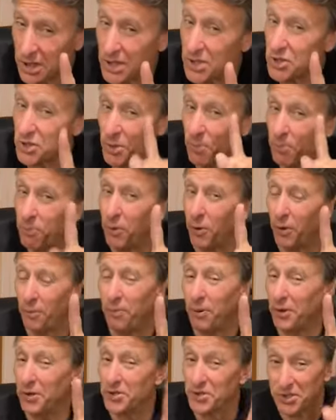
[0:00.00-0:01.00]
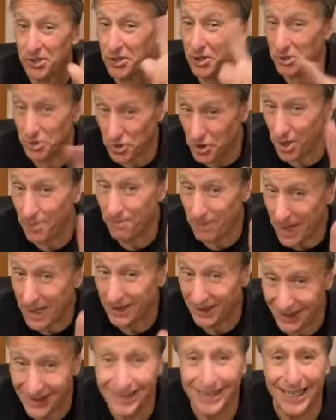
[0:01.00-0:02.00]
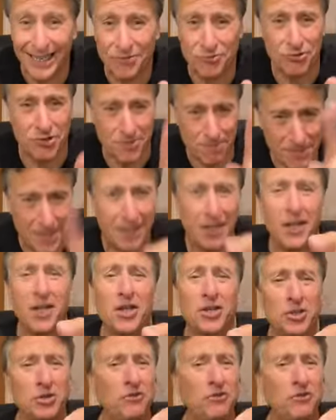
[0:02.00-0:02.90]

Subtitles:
teach a poor person to jump out their electric meter,